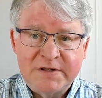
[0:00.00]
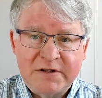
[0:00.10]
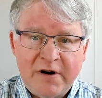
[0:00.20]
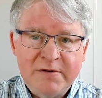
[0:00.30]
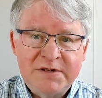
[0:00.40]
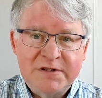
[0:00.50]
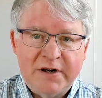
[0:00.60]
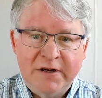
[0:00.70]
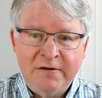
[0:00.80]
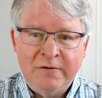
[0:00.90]
So I was
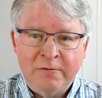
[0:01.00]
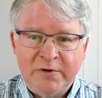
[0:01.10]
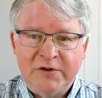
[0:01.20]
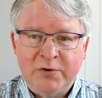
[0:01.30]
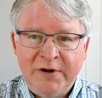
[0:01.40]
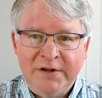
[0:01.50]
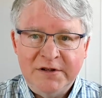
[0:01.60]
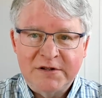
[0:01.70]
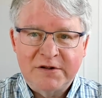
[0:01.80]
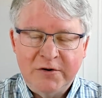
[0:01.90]
stuck in between
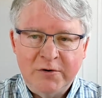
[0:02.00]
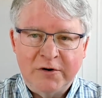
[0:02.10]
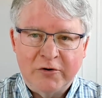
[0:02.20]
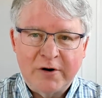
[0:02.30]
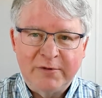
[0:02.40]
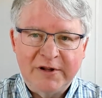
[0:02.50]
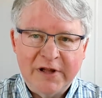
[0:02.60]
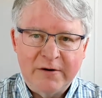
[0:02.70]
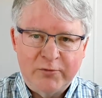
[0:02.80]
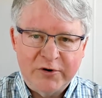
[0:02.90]
these two incredibly loud,